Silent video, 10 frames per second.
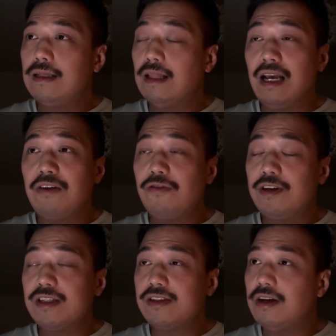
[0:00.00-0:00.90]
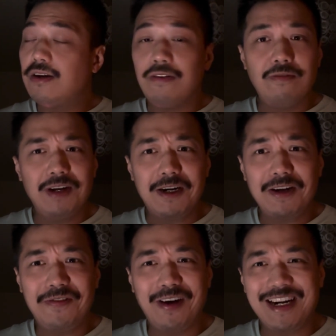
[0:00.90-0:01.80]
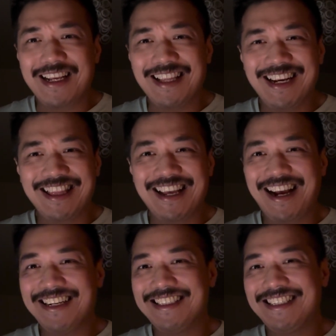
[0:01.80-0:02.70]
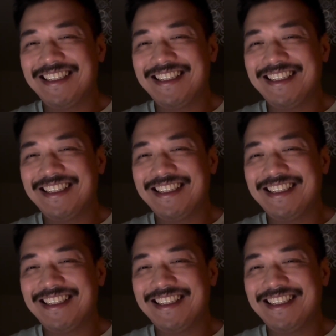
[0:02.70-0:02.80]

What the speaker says: Life is very funny like that.